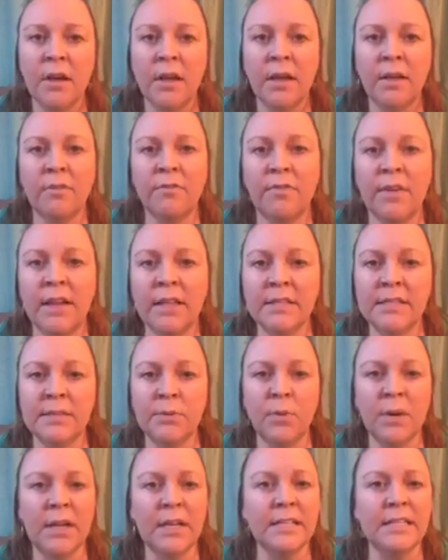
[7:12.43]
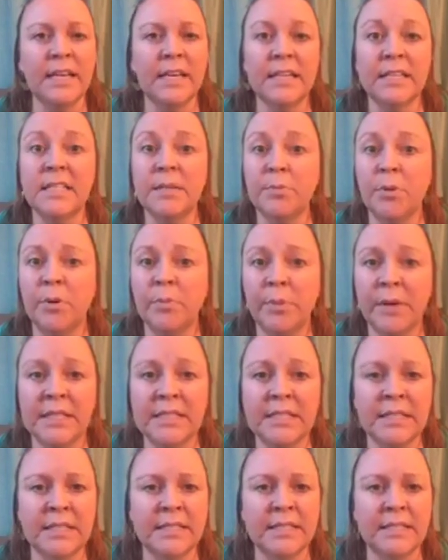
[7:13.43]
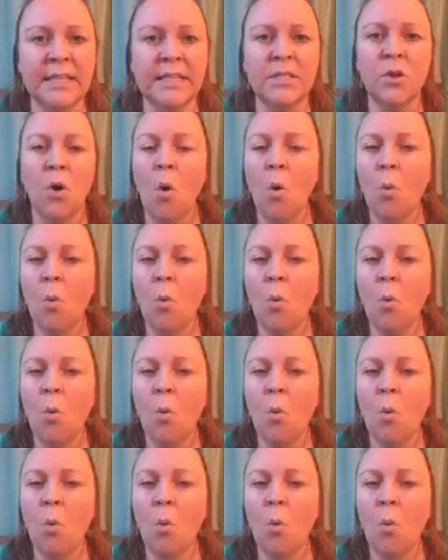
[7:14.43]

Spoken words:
events, what it takes to put butts in seats,